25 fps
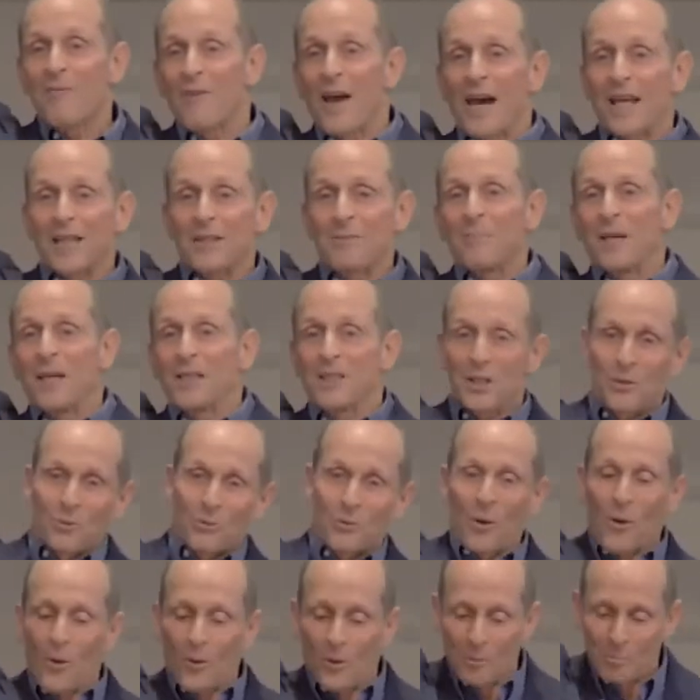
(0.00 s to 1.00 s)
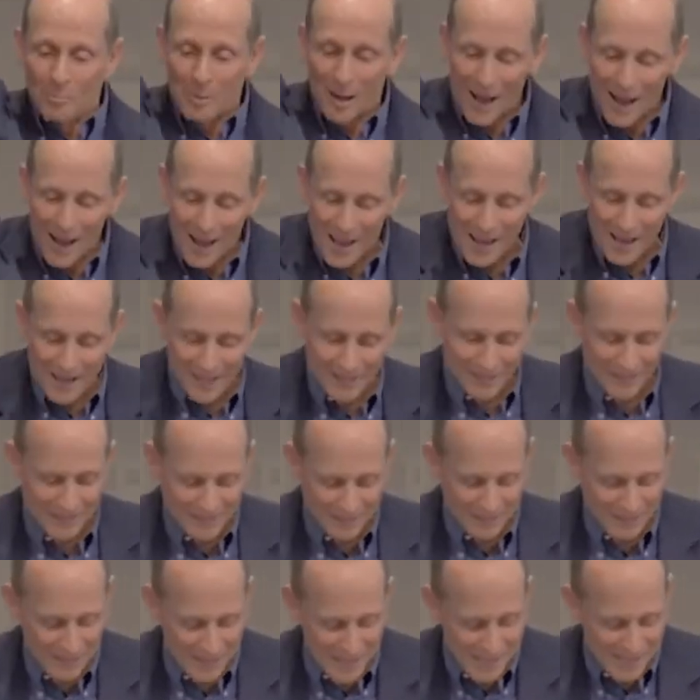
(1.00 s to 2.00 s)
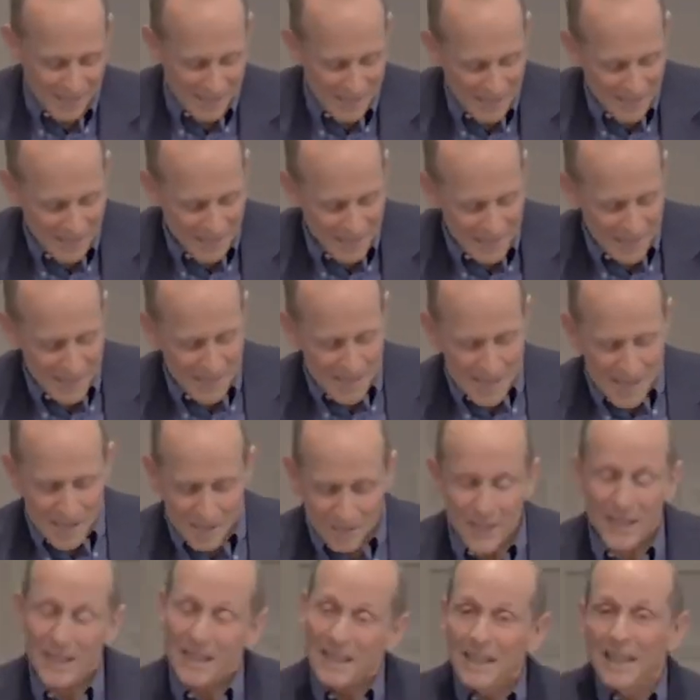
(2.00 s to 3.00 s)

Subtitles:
at him as he rolled by. Then